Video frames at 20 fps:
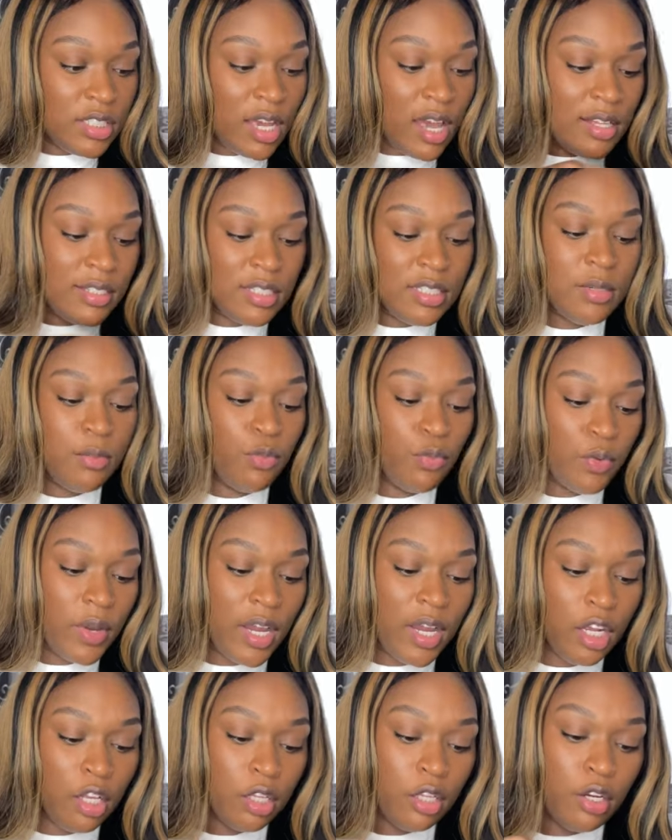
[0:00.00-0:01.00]
got some
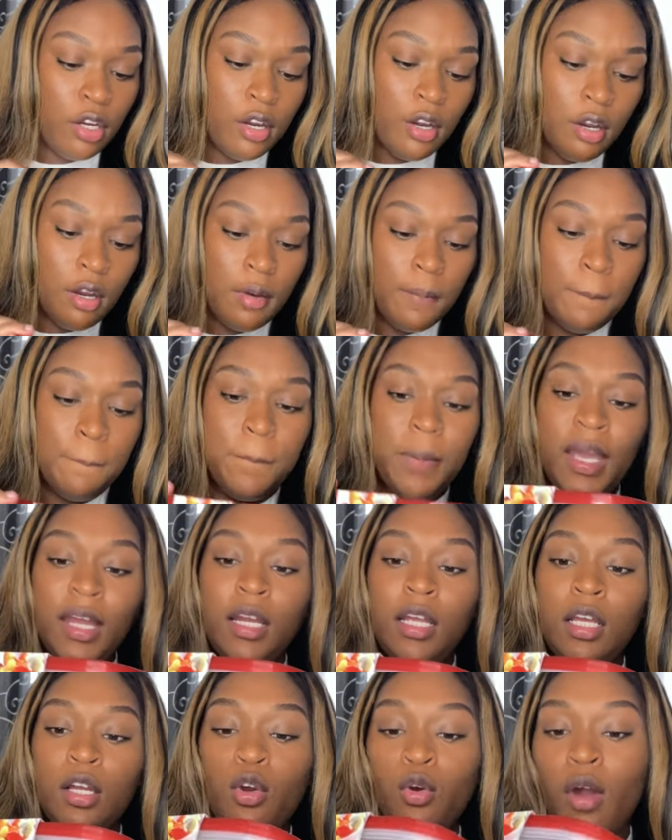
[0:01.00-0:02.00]
regular
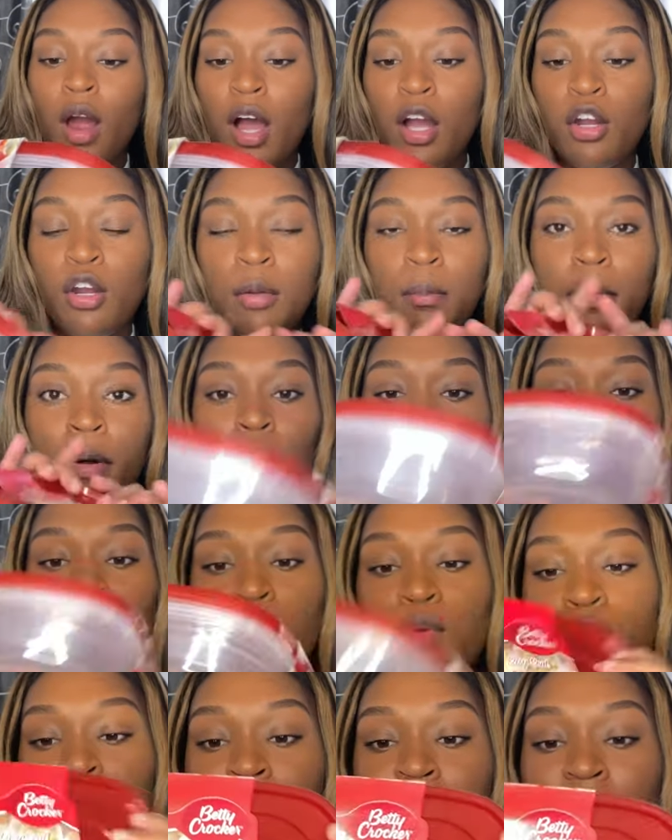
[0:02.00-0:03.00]
Betty Crocker
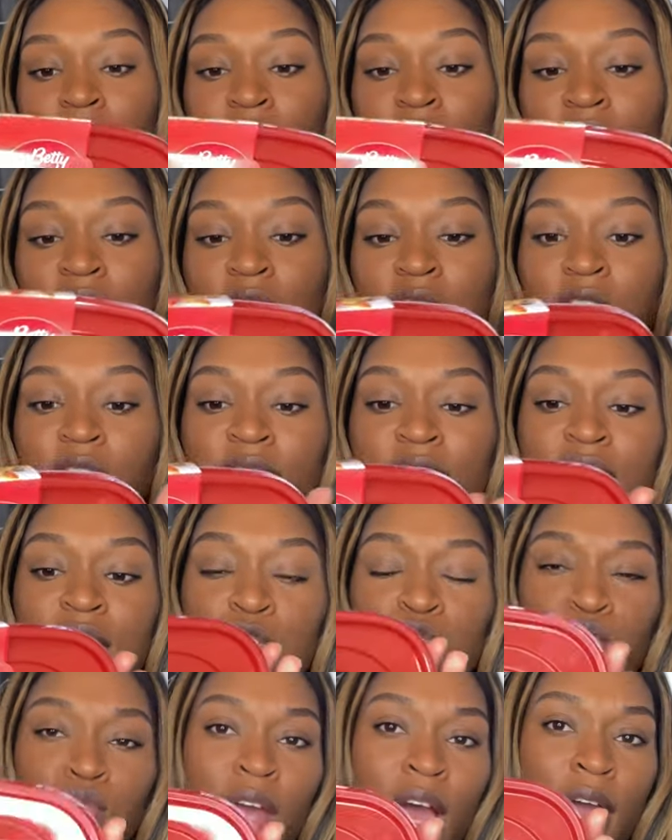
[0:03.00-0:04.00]
bowls. And these
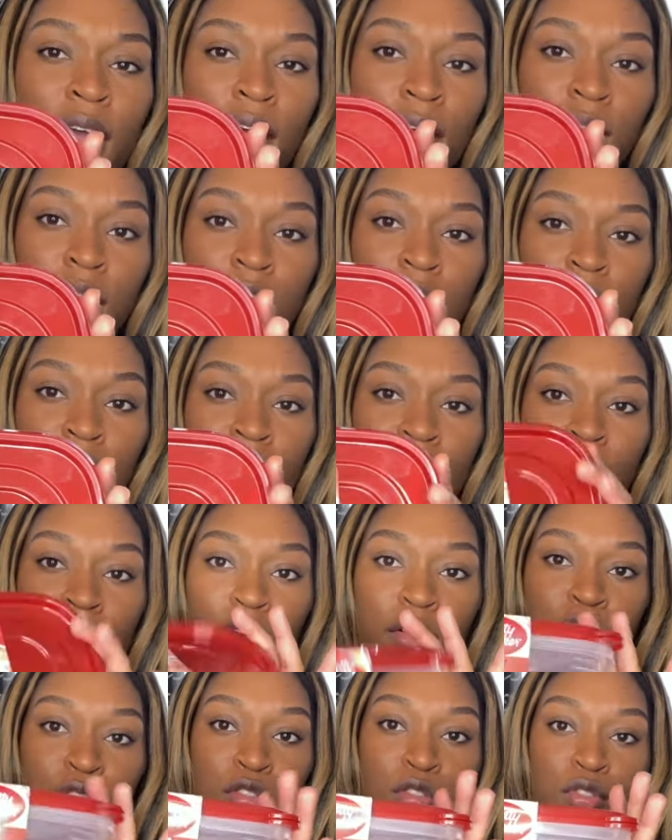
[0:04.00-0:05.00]
do not have the
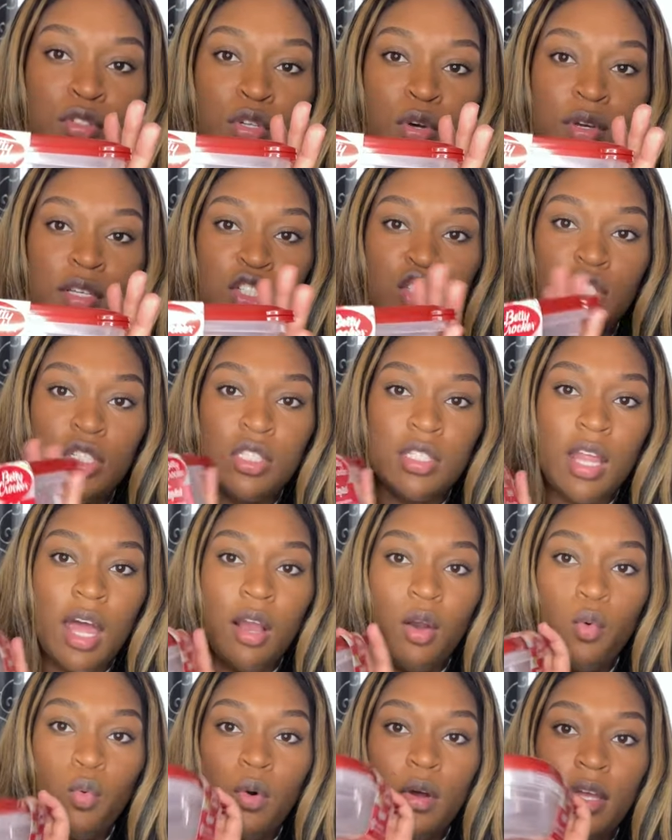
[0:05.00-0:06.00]
dividers. So it's just
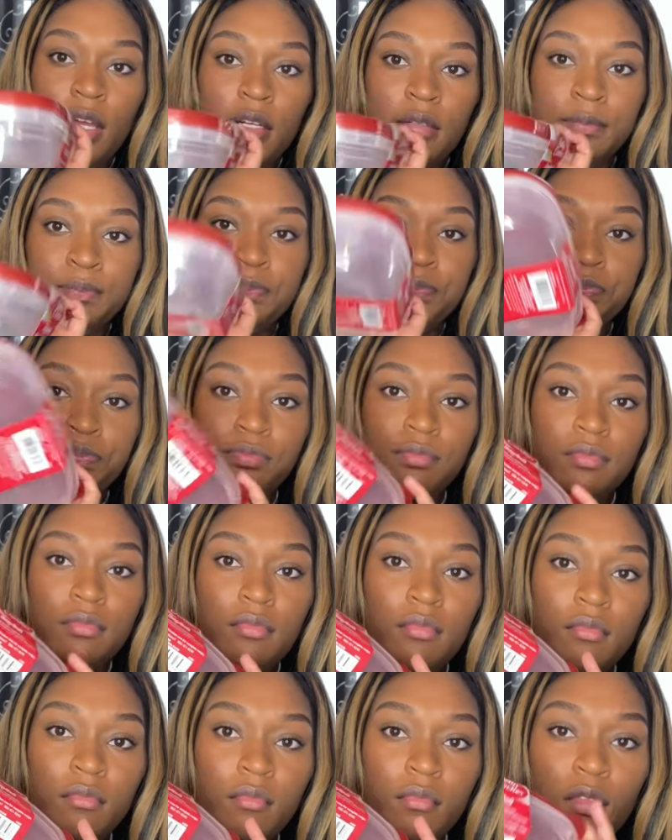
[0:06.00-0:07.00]
like one,
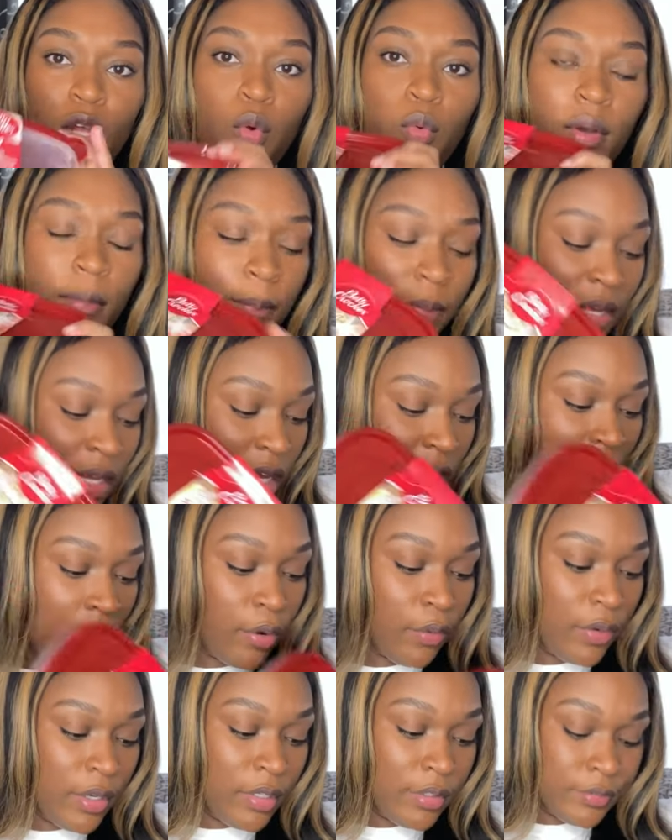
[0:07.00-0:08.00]
one big
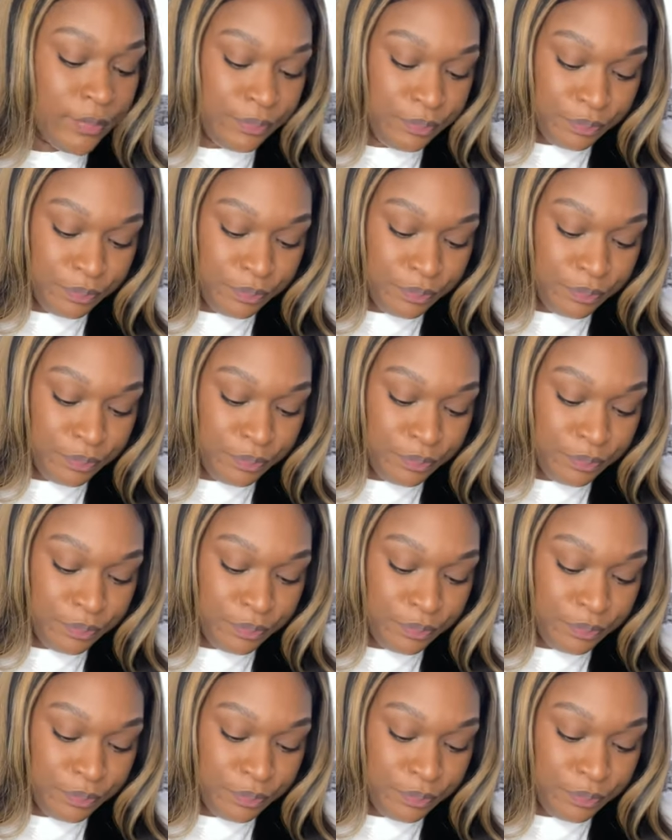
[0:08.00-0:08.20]
area.